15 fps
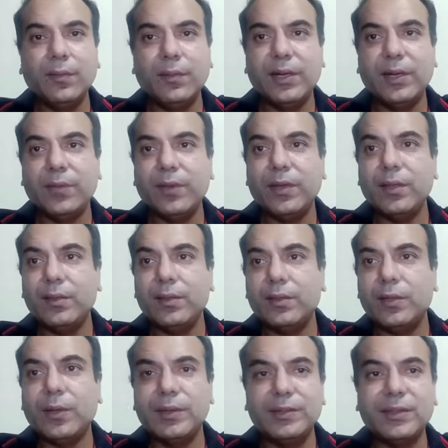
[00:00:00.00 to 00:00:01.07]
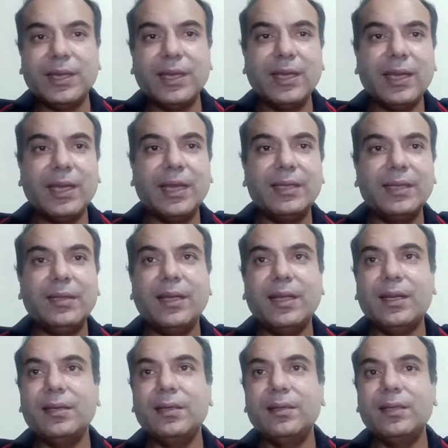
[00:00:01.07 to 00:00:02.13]
whatever thoughts I had,
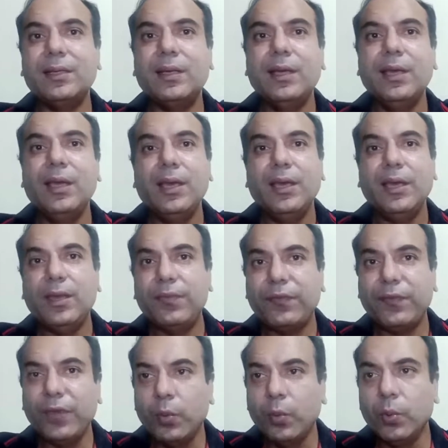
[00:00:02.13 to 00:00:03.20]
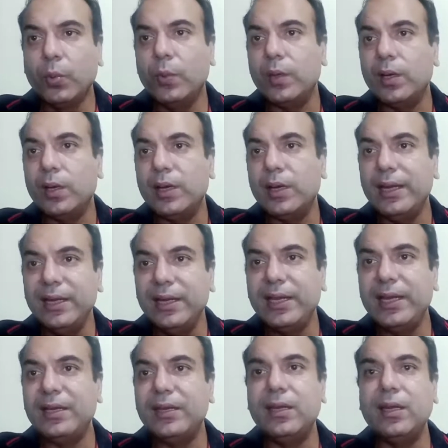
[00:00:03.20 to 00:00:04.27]
and if you
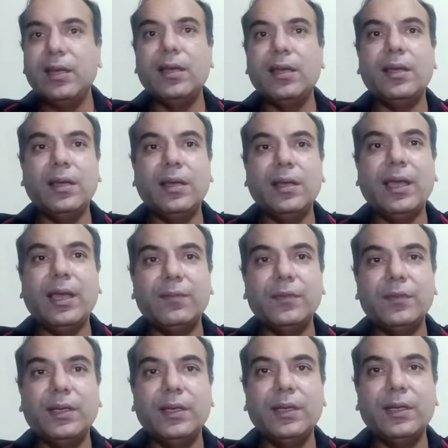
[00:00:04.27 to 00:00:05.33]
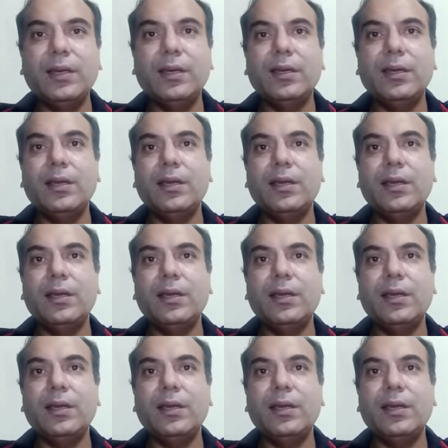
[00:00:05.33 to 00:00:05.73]
indeed have certain